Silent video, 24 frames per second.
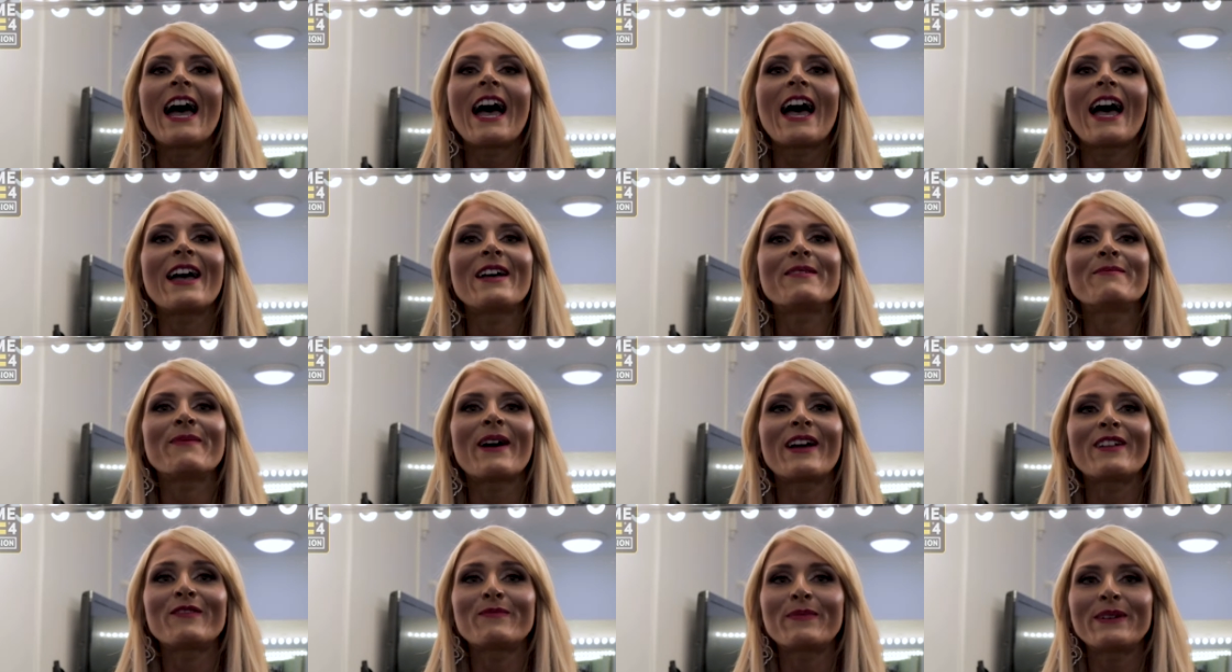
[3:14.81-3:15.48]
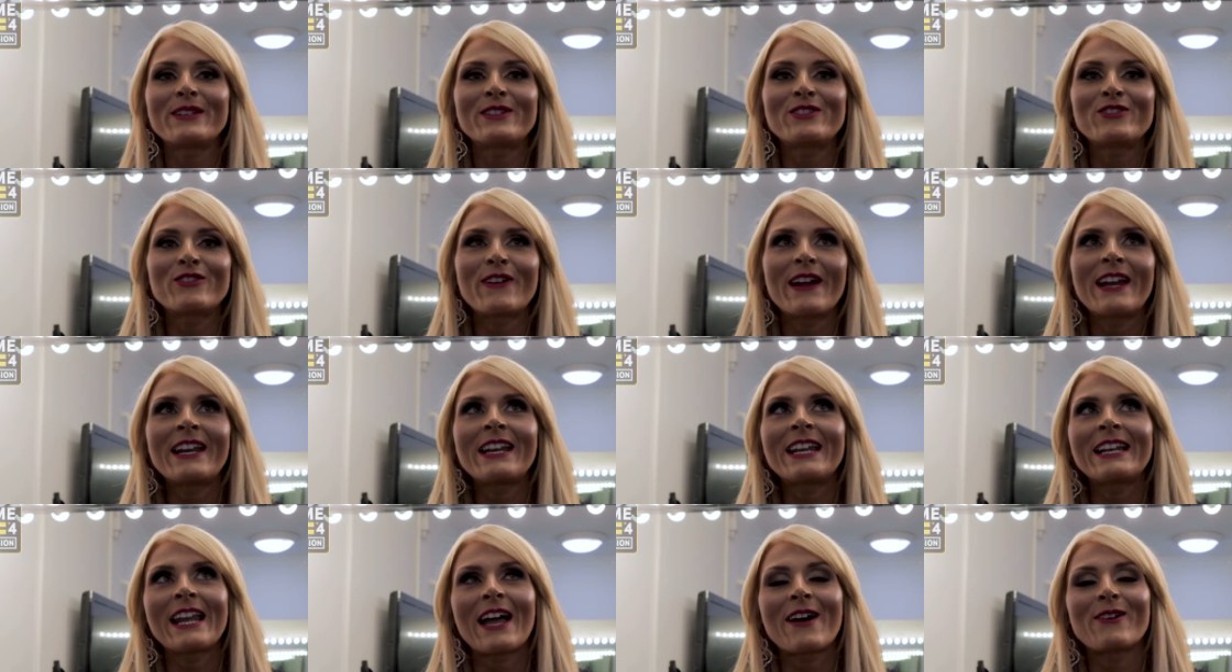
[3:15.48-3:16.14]
Um, I've been
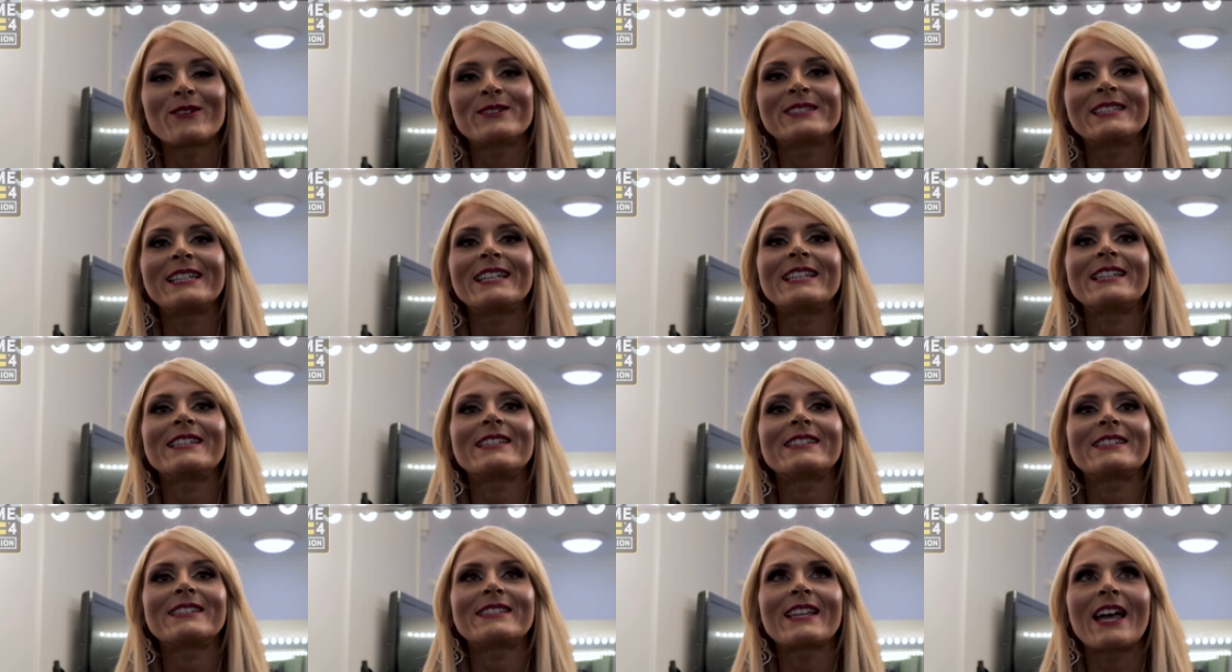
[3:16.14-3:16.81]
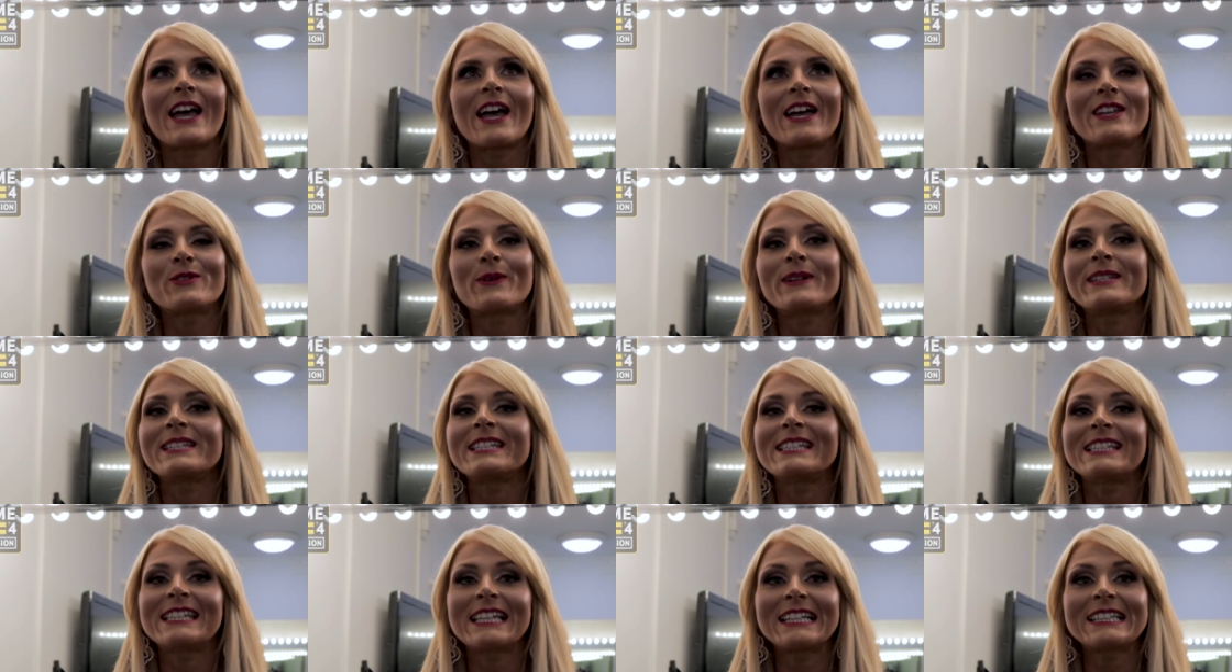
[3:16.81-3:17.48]
training now since uh,
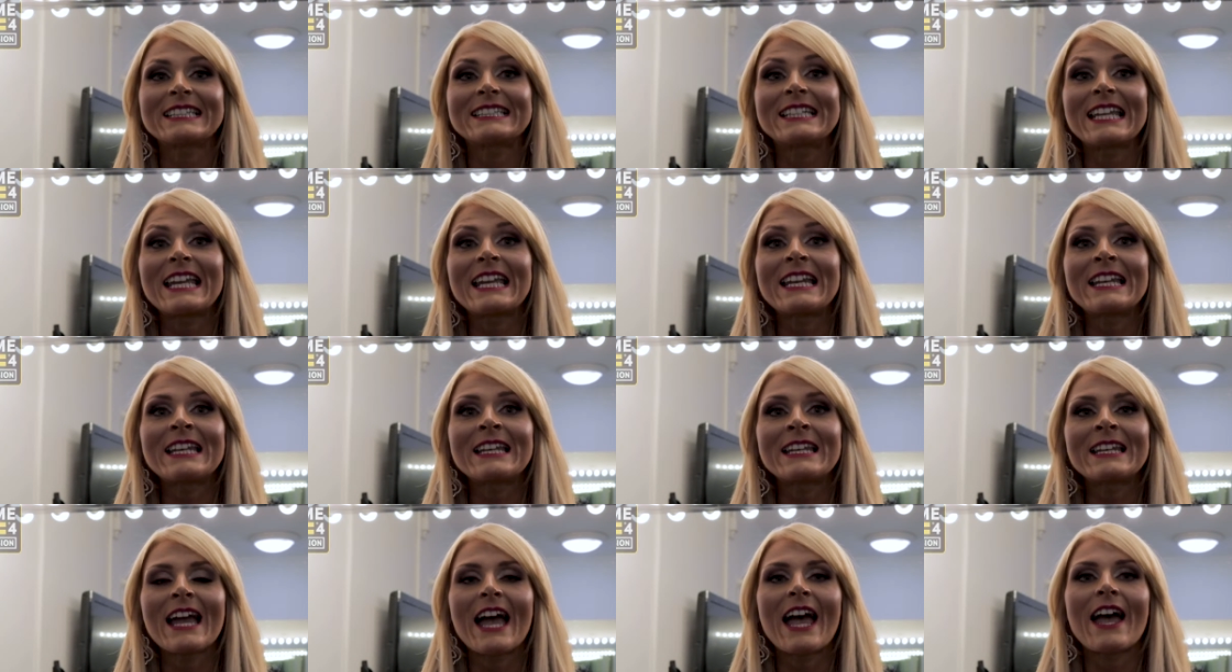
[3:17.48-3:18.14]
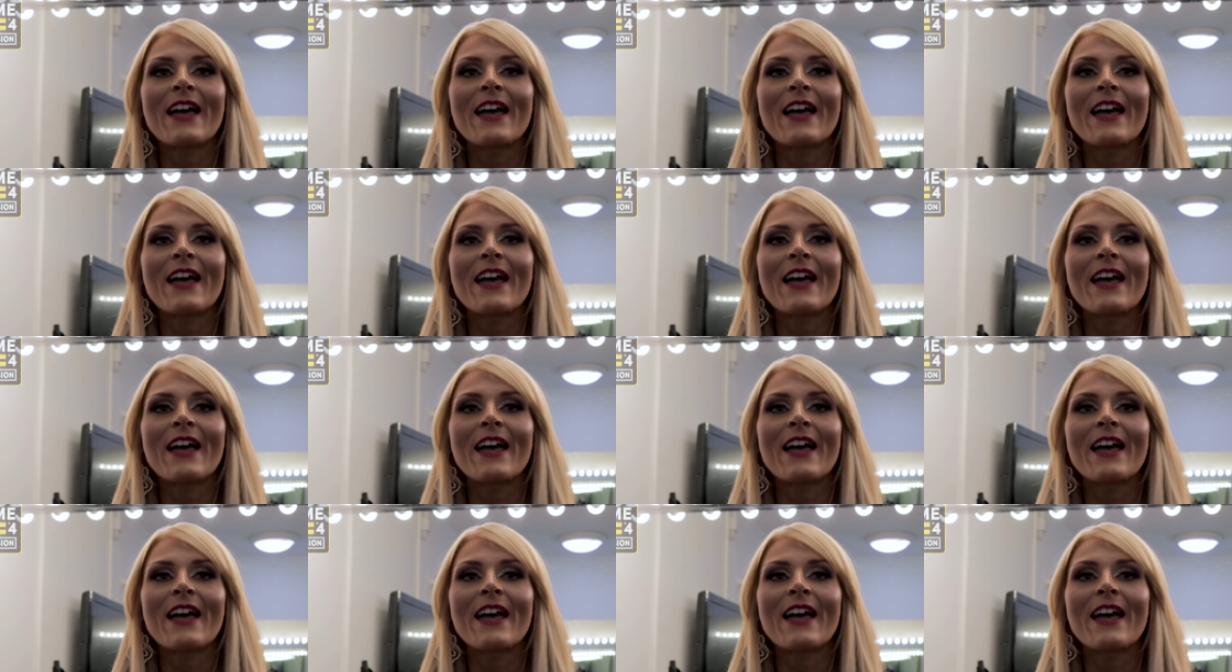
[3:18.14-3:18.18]
2016,